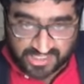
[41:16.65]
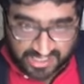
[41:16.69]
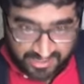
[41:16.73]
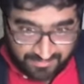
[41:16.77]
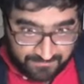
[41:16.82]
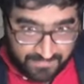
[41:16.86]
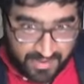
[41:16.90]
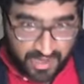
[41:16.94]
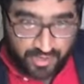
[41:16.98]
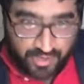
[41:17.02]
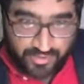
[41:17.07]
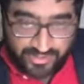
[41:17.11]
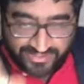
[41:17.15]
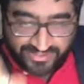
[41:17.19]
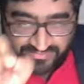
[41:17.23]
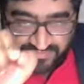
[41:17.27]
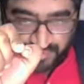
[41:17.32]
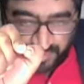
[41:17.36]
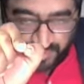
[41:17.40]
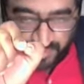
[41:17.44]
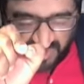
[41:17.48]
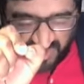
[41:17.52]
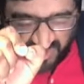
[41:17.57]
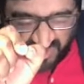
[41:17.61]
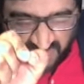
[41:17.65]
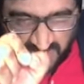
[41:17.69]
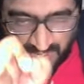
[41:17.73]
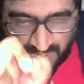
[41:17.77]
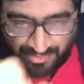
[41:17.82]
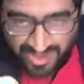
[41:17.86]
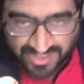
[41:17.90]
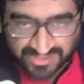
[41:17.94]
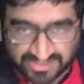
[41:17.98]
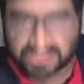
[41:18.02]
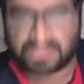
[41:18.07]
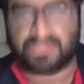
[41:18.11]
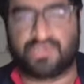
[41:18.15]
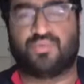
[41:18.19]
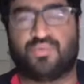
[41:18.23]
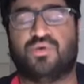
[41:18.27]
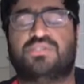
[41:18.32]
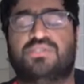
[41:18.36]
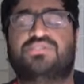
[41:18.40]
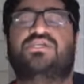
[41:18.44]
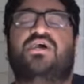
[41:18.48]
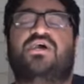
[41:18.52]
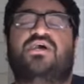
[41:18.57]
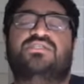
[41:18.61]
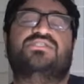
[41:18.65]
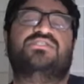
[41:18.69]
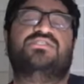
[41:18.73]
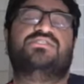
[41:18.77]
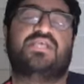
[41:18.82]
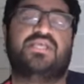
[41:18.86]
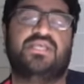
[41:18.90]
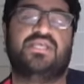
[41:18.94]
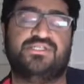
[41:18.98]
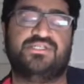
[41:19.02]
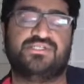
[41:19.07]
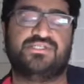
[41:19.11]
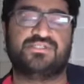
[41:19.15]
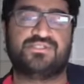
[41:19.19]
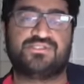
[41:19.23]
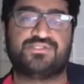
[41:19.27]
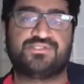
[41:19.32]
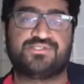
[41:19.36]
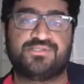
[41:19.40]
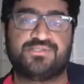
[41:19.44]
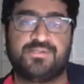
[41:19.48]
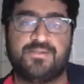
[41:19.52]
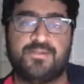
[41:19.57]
imperatives which are directed towards conscious agents